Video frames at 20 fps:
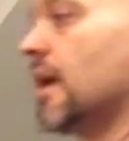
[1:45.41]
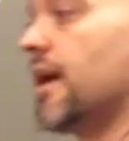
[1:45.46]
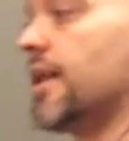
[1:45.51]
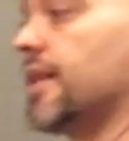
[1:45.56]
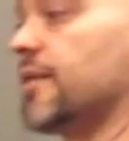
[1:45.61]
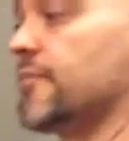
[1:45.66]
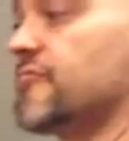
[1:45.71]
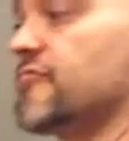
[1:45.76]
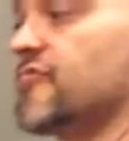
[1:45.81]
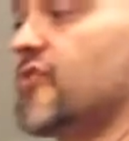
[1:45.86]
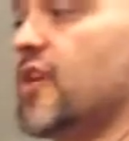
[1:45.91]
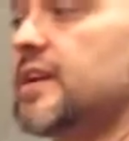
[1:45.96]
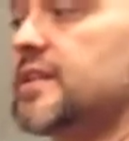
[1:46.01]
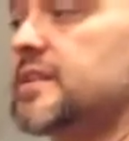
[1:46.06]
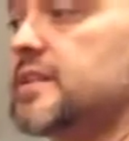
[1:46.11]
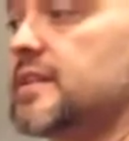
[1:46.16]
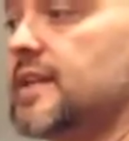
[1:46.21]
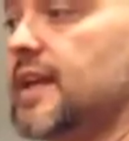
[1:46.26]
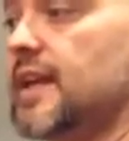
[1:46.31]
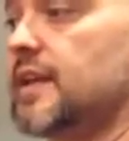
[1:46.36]
and then
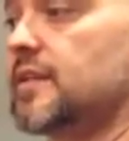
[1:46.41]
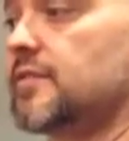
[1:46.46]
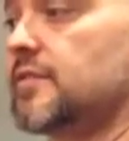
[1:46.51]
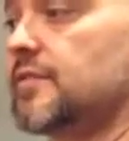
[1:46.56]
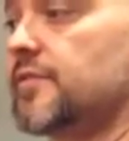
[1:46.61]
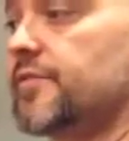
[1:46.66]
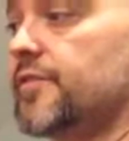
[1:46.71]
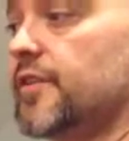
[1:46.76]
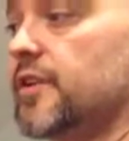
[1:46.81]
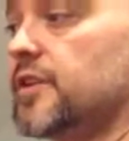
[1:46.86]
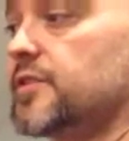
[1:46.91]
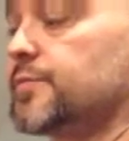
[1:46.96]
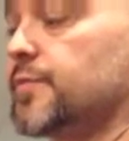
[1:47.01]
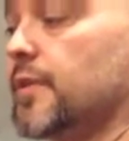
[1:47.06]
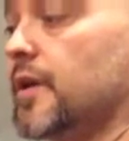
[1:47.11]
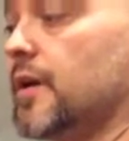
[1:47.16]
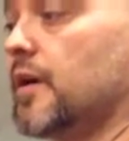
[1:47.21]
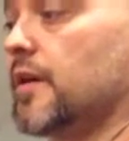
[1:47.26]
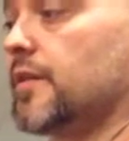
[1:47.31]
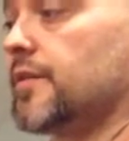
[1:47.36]
right at the end of the first
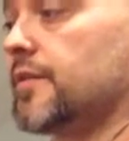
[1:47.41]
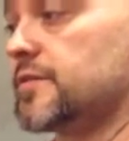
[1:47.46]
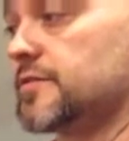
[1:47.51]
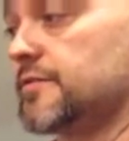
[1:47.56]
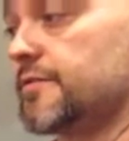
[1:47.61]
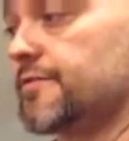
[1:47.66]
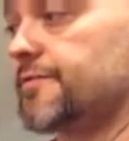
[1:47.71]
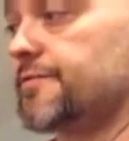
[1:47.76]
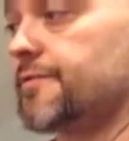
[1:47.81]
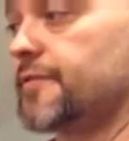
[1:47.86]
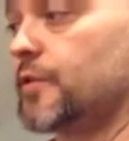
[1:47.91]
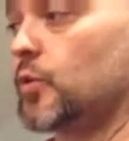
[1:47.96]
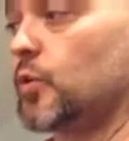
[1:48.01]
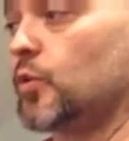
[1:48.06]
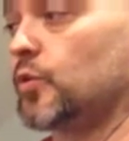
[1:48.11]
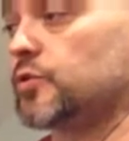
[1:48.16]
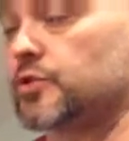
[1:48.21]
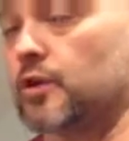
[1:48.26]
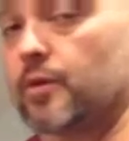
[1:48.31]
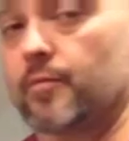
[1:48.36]
bar, there's a
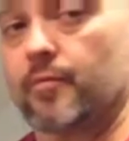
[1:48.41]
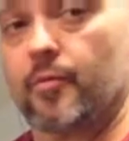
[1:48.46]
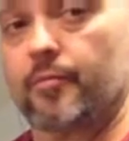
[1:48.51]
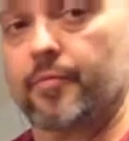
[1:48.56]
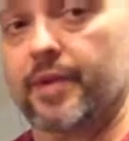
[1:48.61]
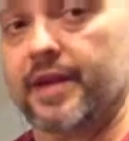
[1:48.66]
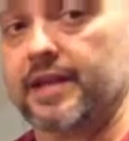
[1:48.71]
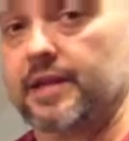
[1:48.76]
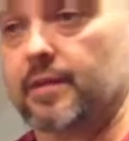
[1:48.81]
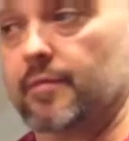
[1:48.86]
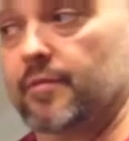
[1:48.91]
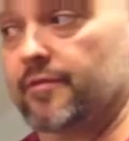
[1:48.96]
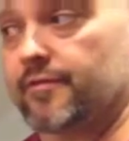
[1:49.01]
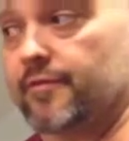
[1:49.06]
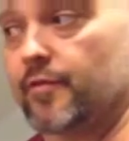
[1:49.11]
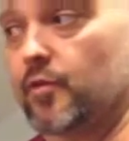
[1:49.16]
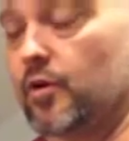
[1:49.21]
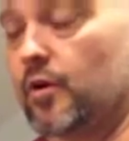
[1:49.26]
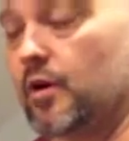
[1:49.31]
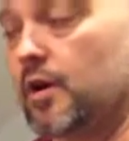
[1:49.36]
floor tom on beat number
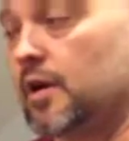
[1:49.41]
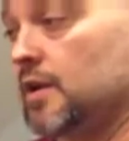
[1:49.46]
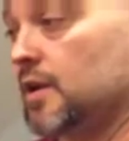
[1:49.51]
4.